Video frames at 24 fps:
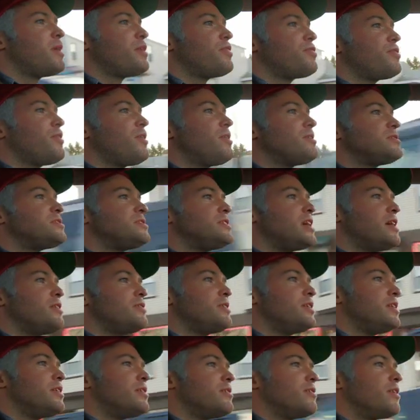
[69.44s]
my thoughts out
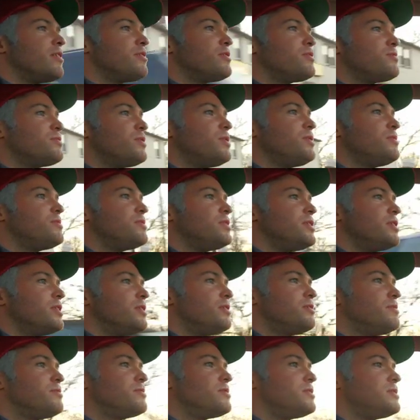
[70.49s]
here on the road, you
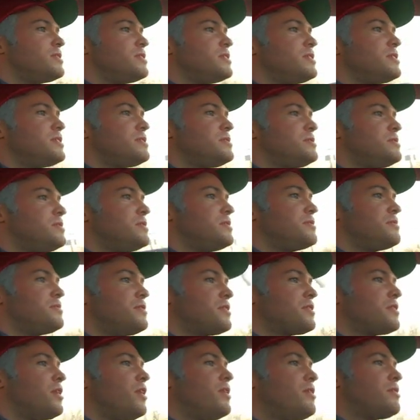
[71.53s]
know, and
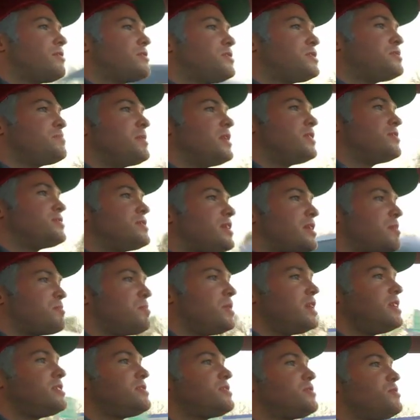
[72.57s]
the car smells like
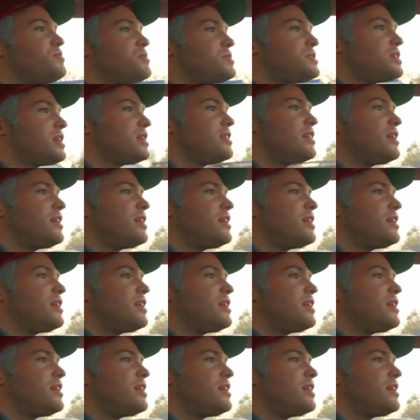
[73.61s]
pizza, which I